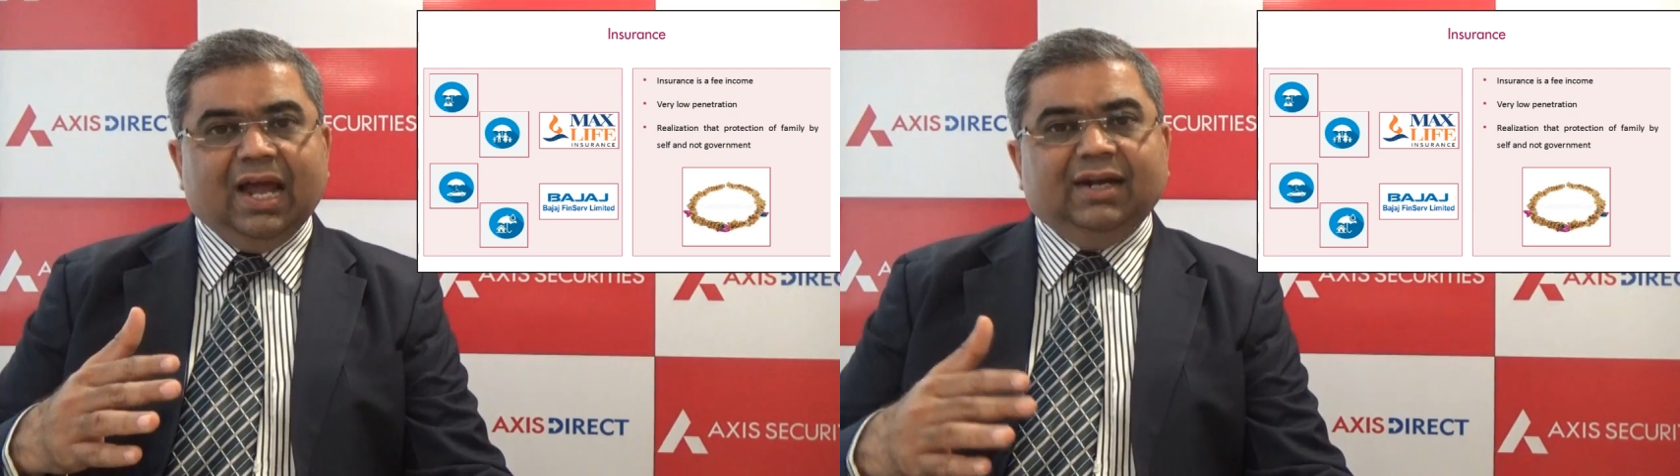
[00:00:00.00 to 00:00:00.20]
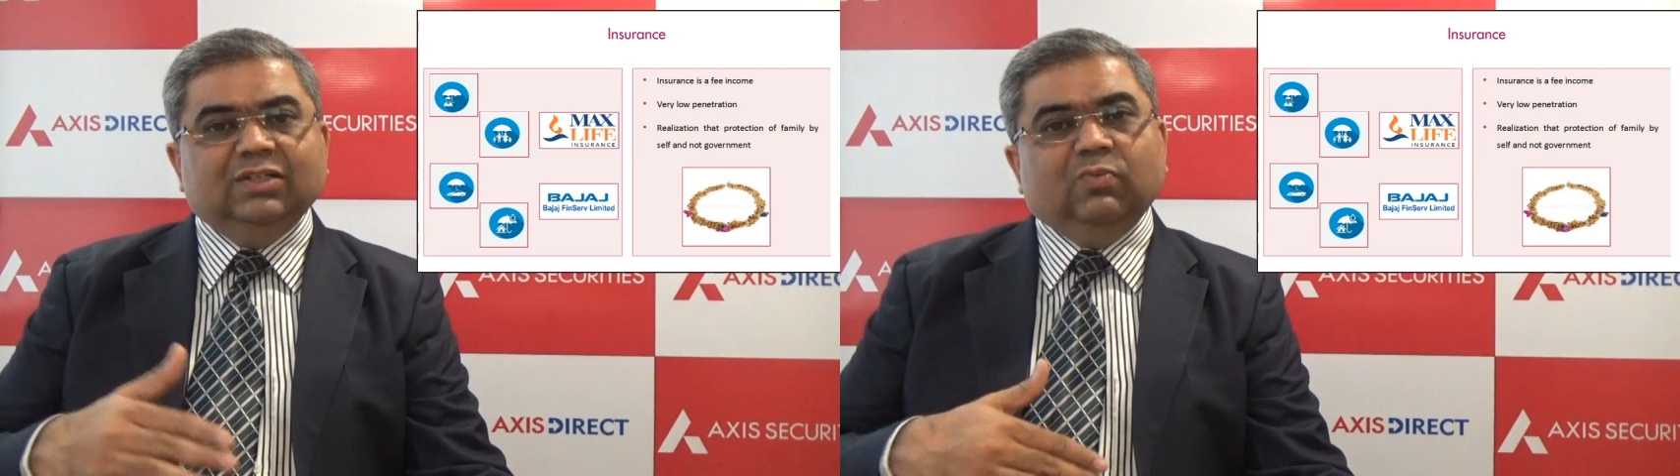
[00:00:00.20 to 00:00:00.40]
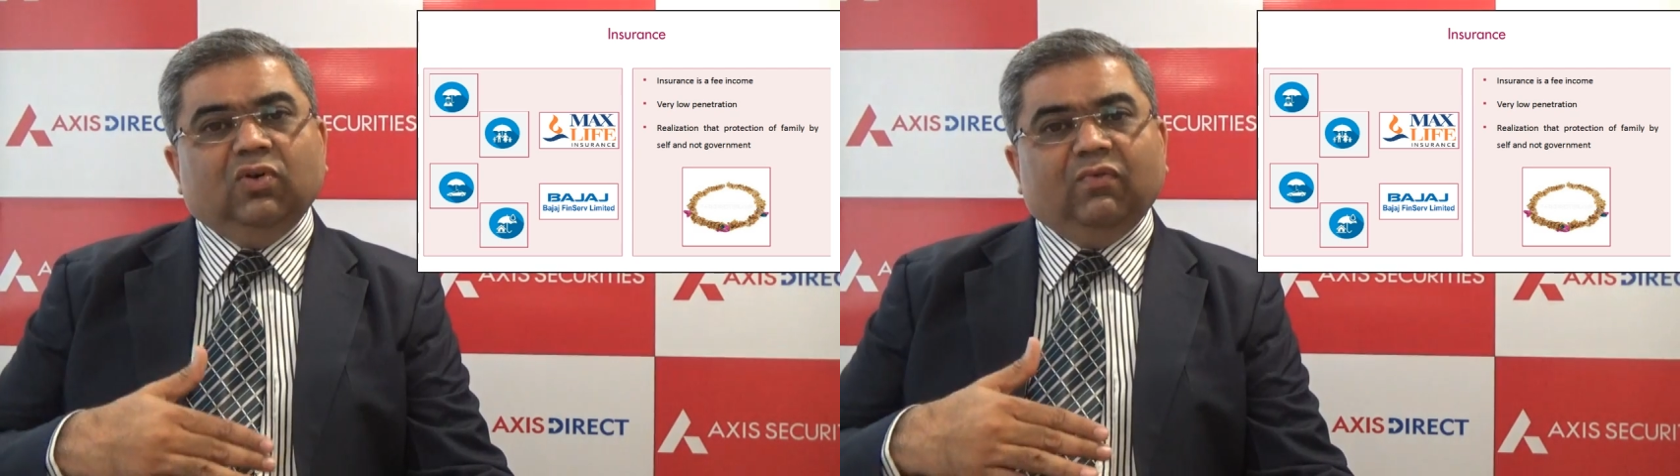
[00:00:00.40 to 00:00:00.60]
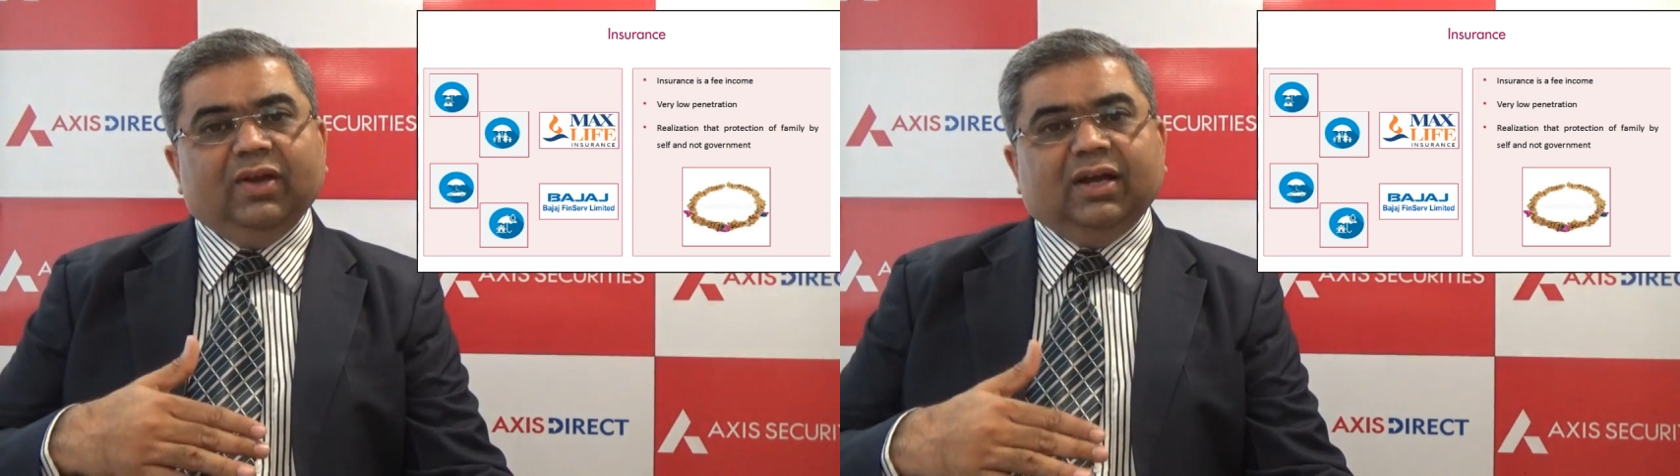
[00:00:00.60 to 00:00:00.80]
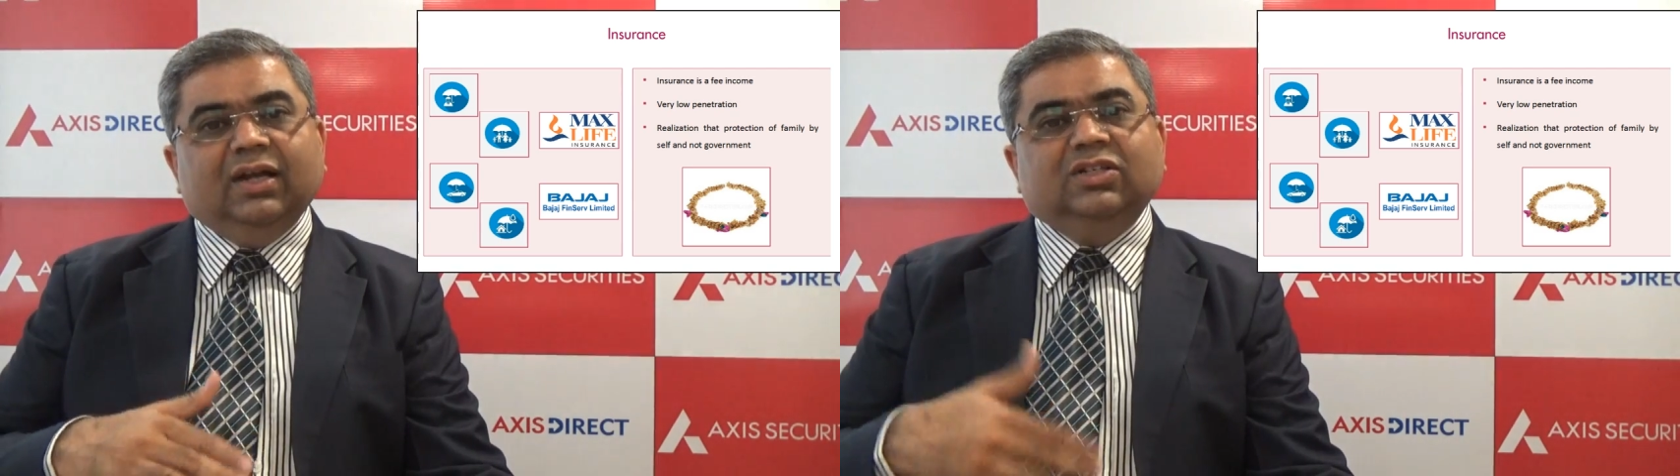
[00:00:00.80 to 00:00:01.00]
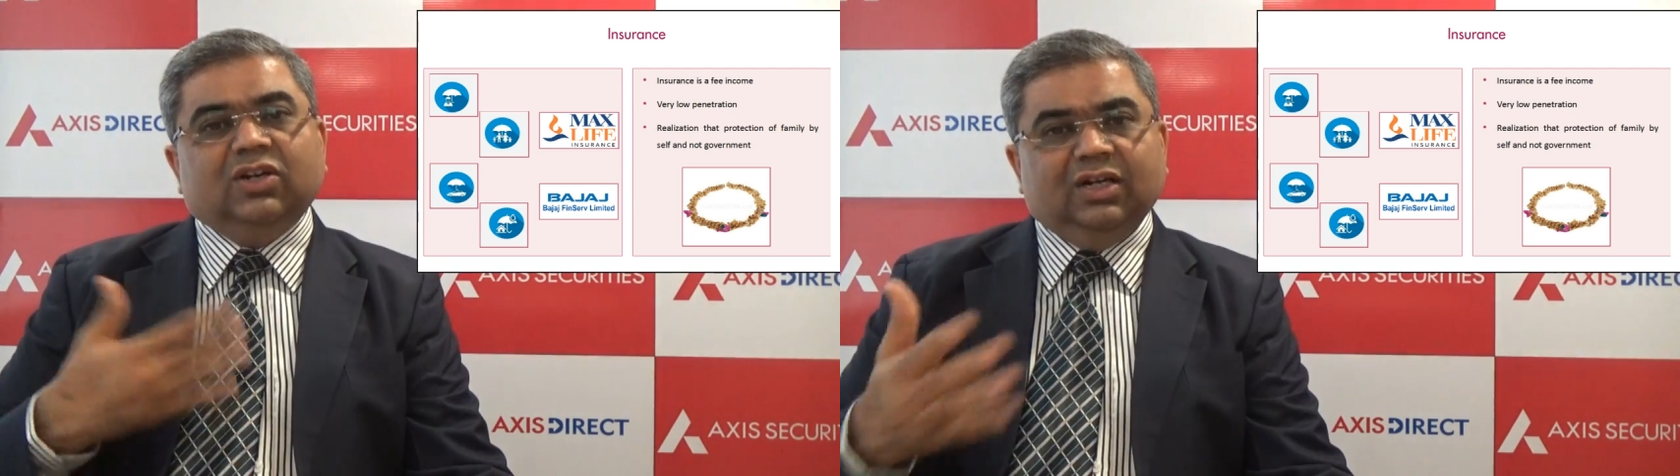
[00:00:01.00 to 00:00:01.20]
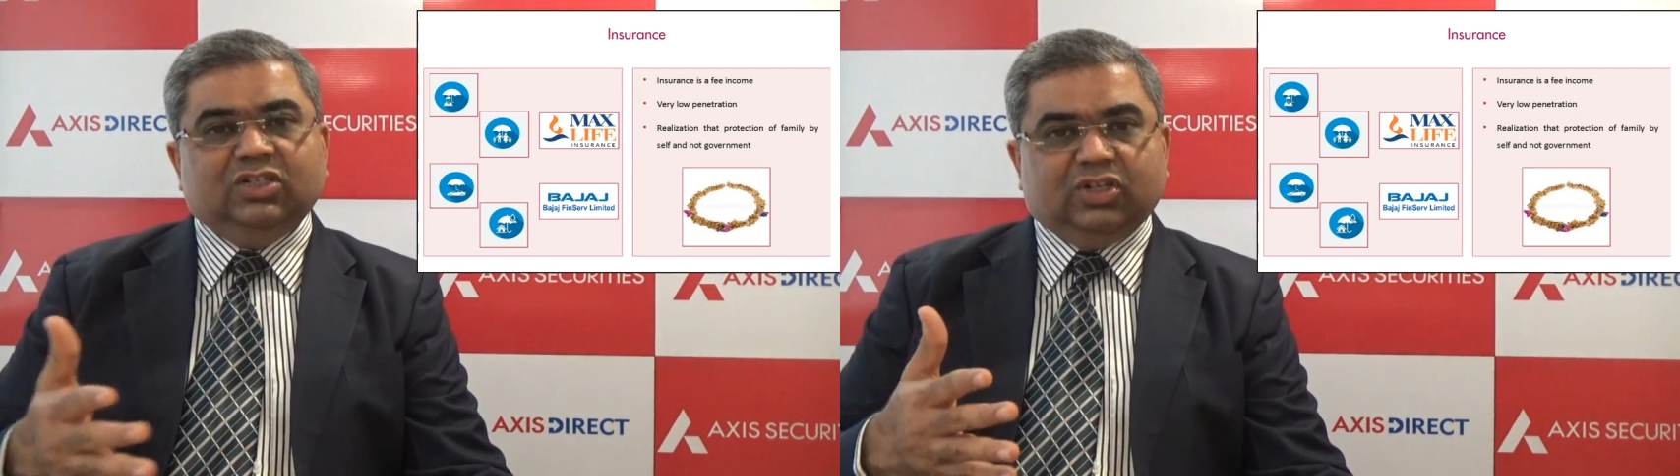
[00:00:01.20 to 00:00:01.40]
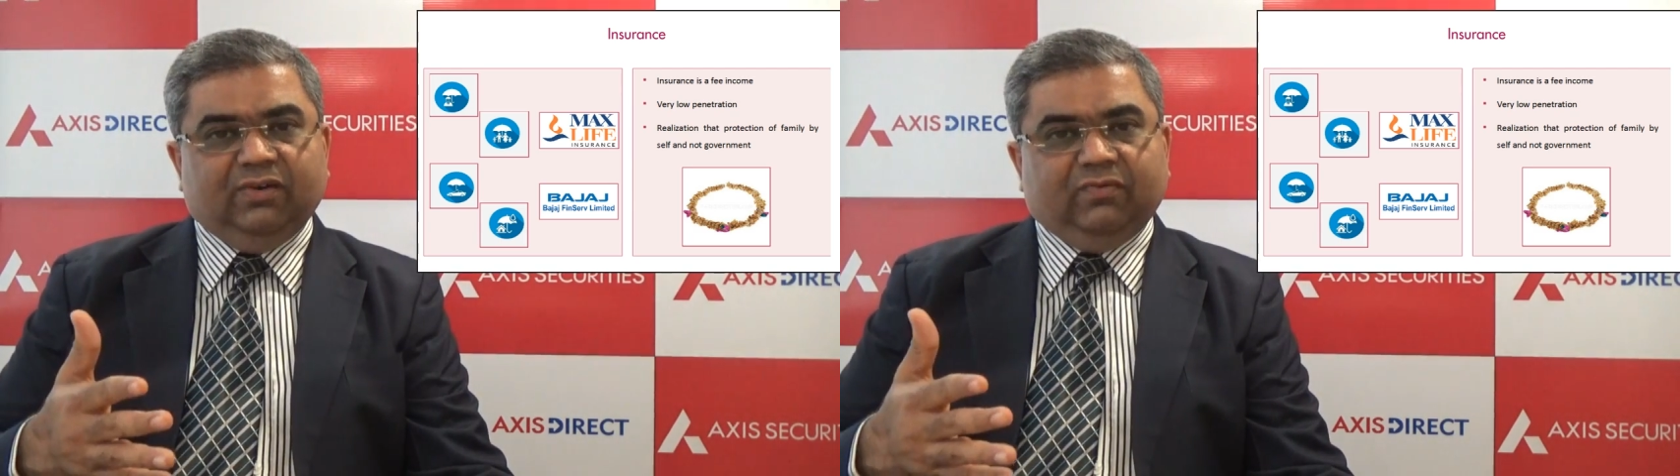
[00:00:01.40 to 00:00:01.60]
and it is more of a
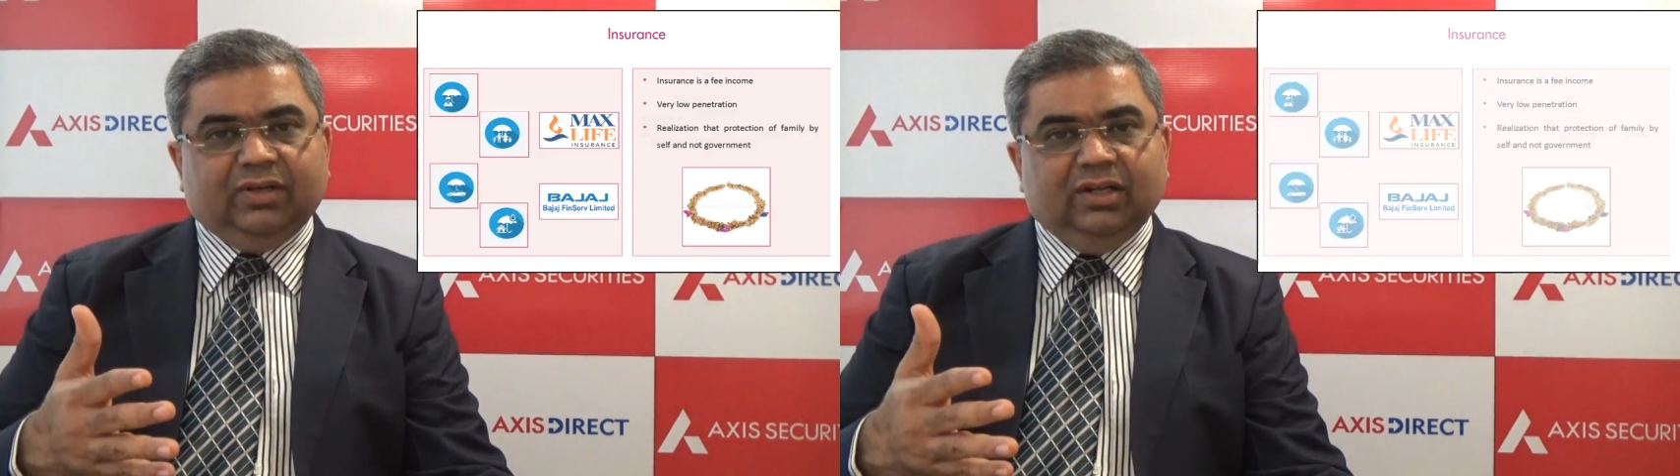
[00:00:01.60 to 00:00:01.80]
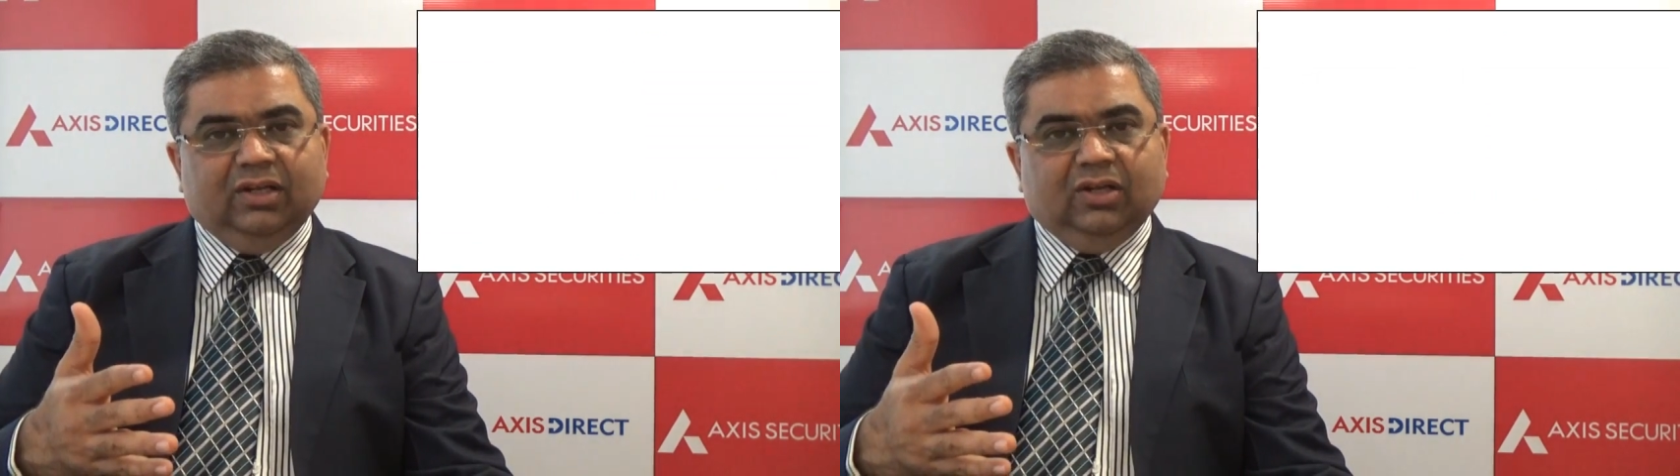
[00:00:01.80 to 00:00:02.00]
cultural shift.